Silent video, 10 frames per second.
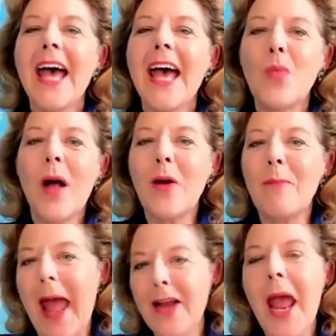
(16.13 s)
And welcome
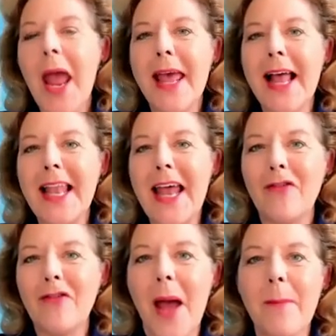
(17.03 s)
back to
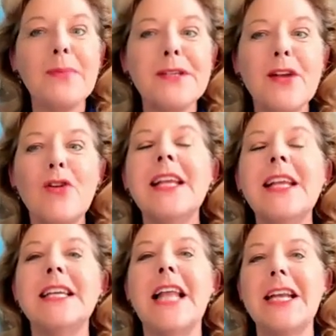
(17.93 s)
ABLF. I'm absolutely
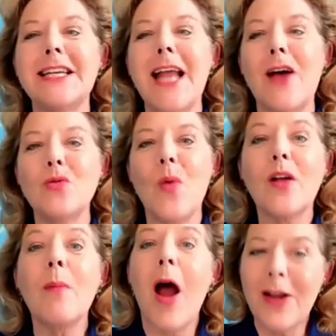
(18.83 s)
delighted now to
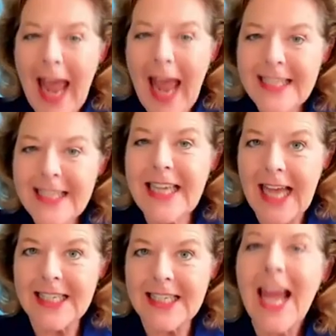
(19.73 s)
welcome our next
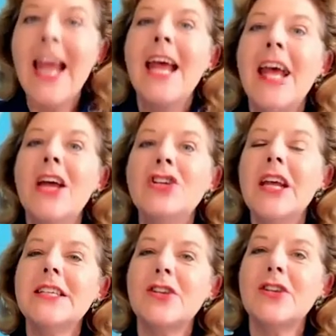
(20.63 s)
guest.
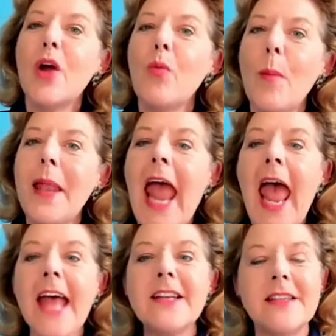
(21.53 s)
She is the chairwoman
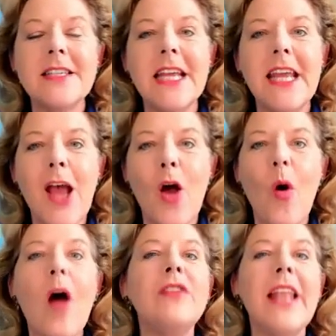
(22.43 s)
and the
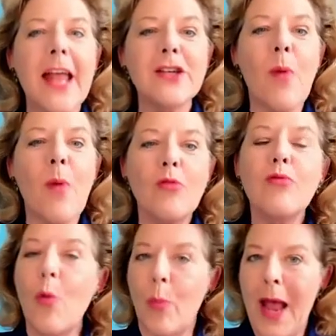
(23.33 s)
CEO of Landmark
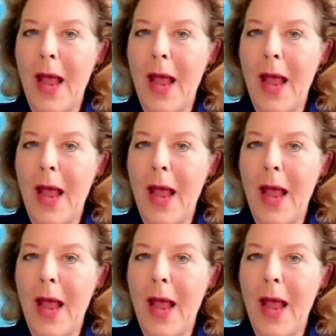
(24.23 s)
Group.